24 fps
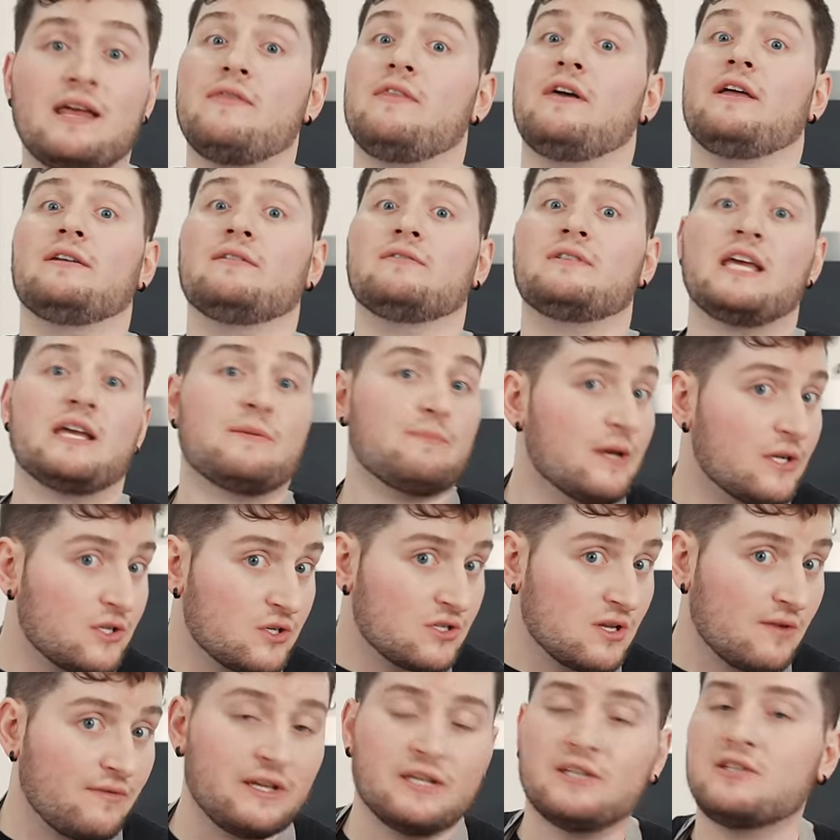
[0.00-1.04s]
and then take pictures
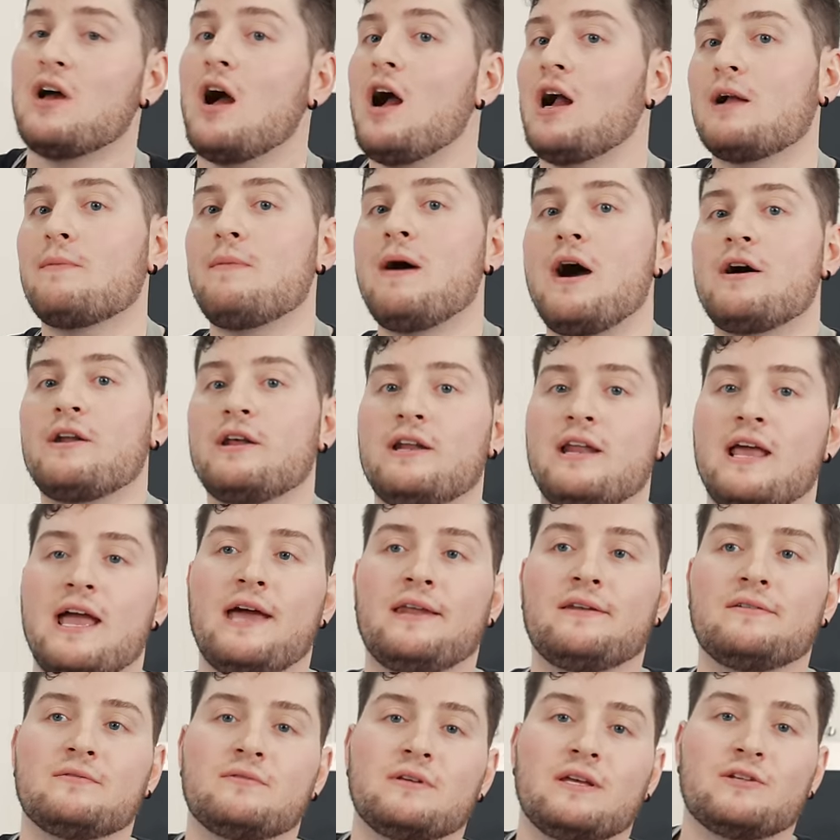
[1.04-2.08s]
of it and talk about it,
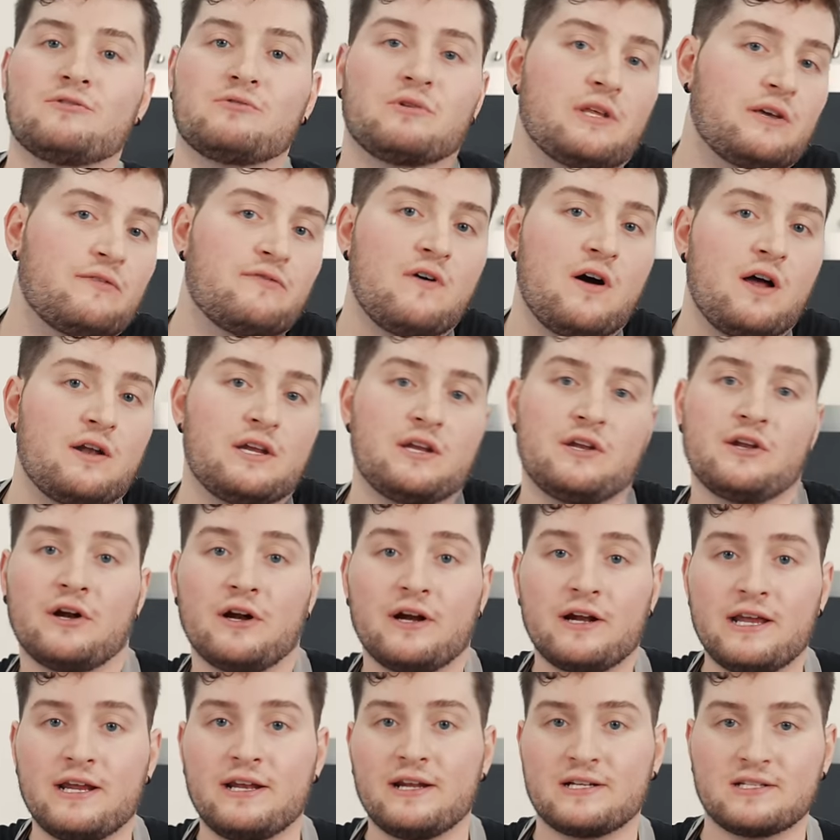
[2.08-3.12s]
and it's really fun and
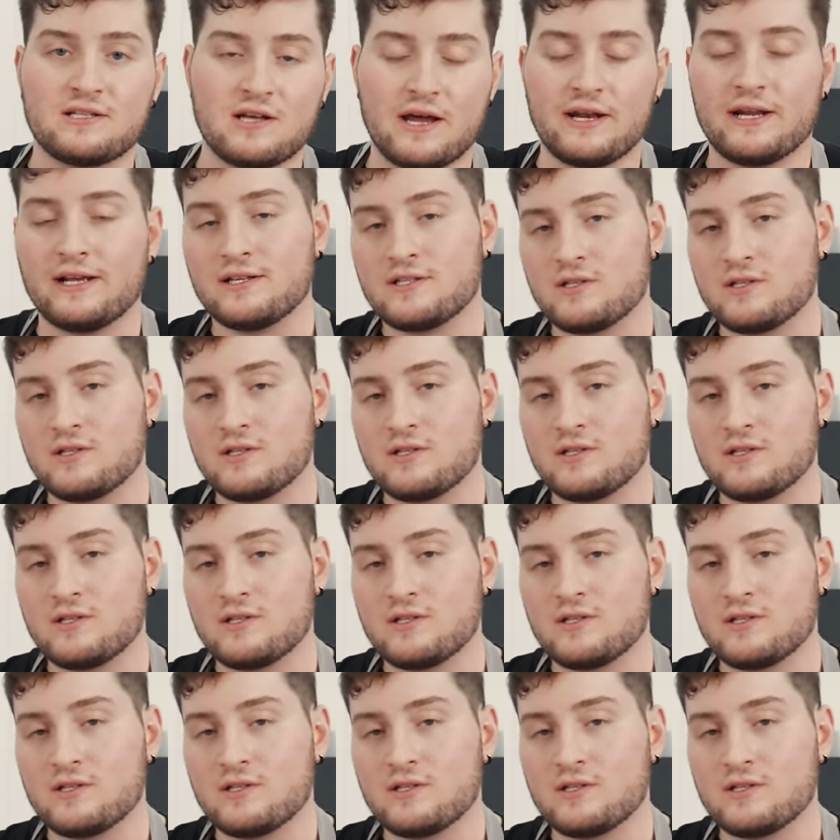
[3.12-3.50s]
nerdy and exciting.